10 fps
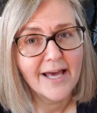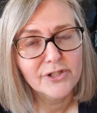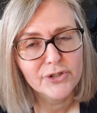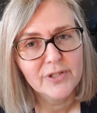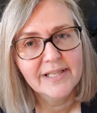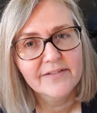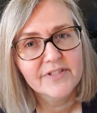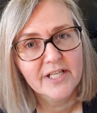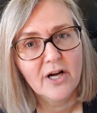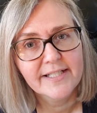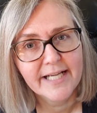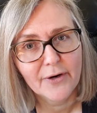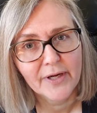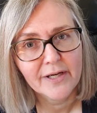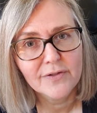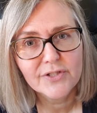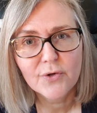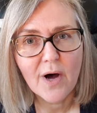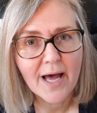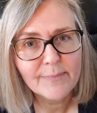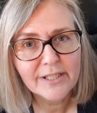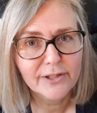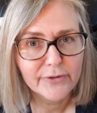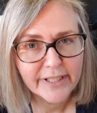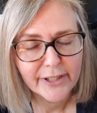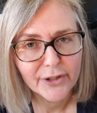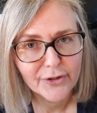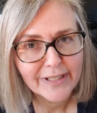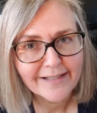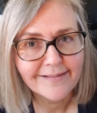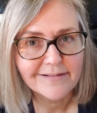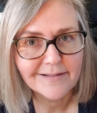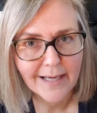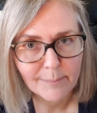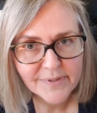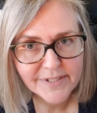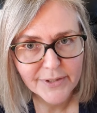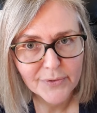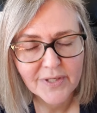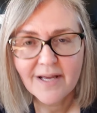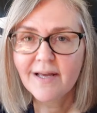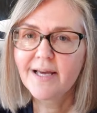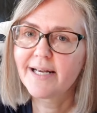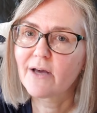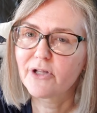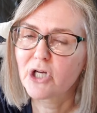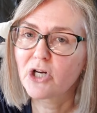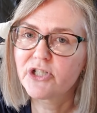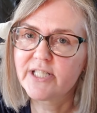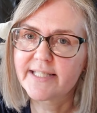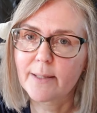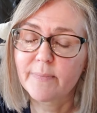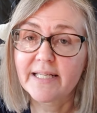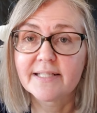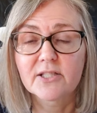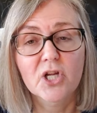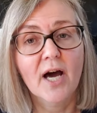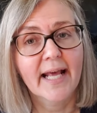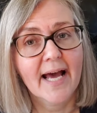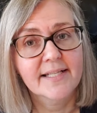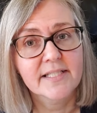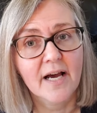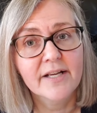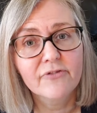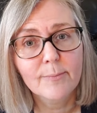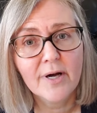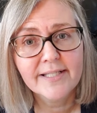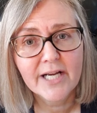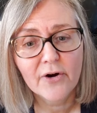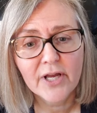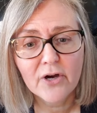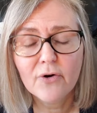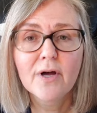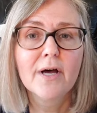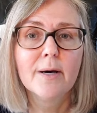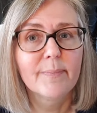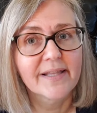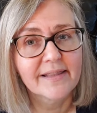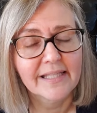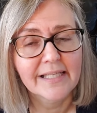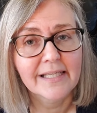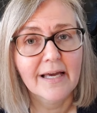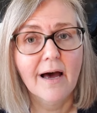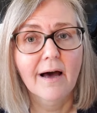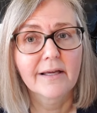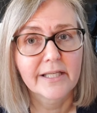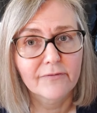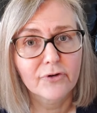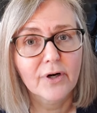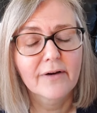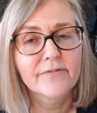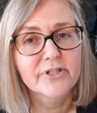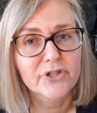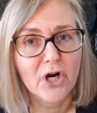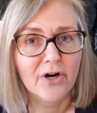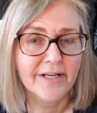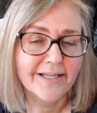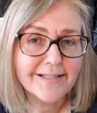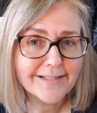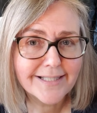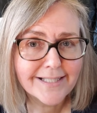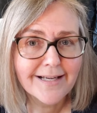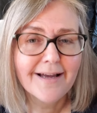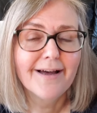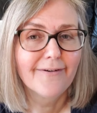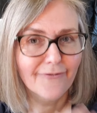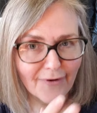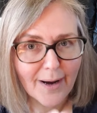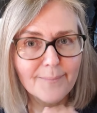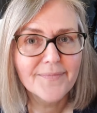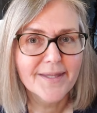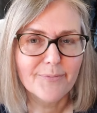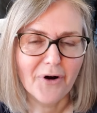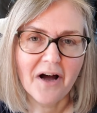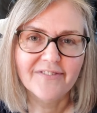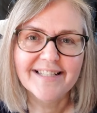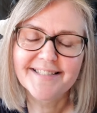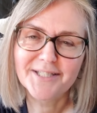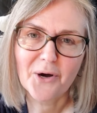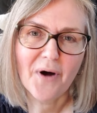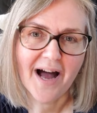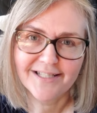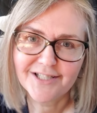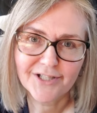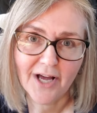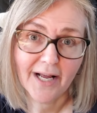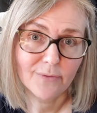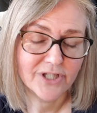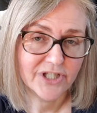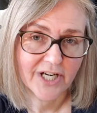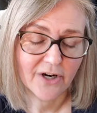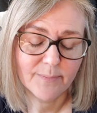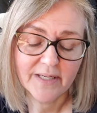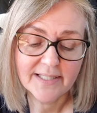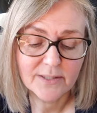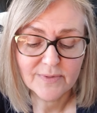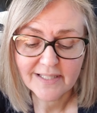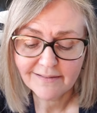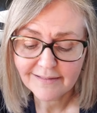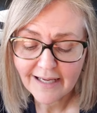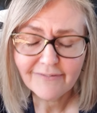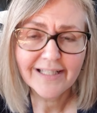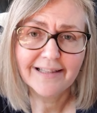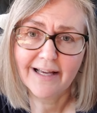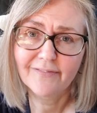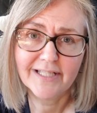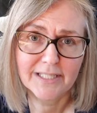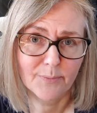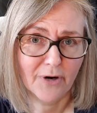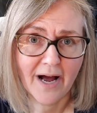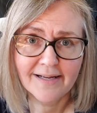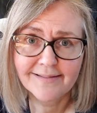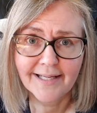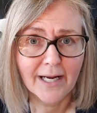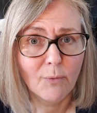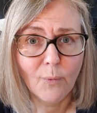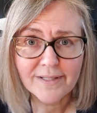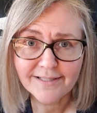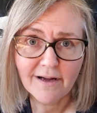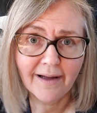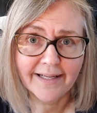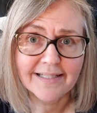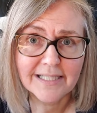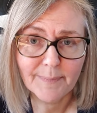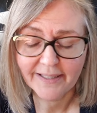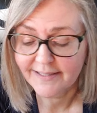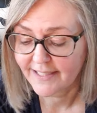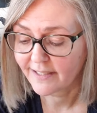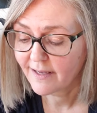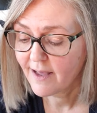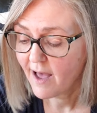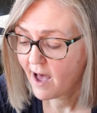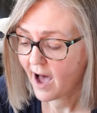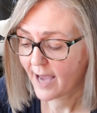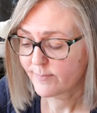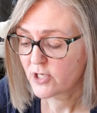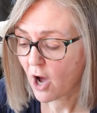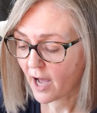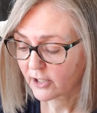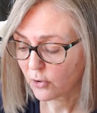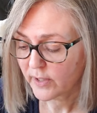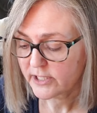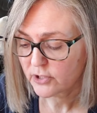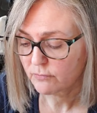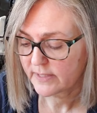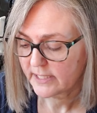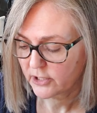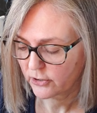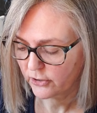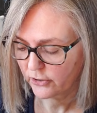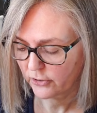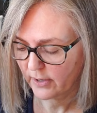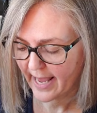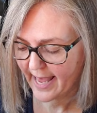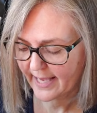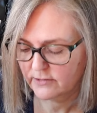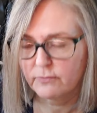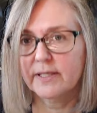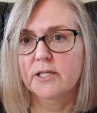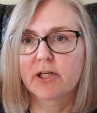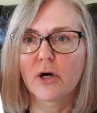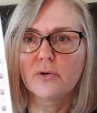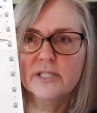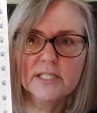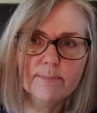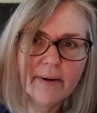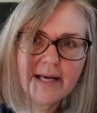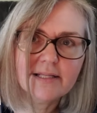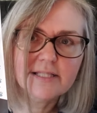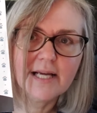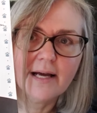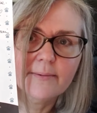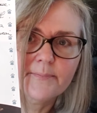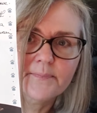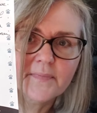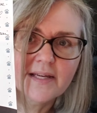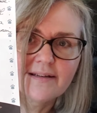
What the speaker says: And Judy lives in Ontario, so I'm including her in this episode. Now, the yarn she sent me is not hand-dyed from Ontario, but the giver of this yarn is from the province, so I just thought I would share it because it was a lovely, lovely surprise that I was not expecting. I'm not going to read her handwritten note, but of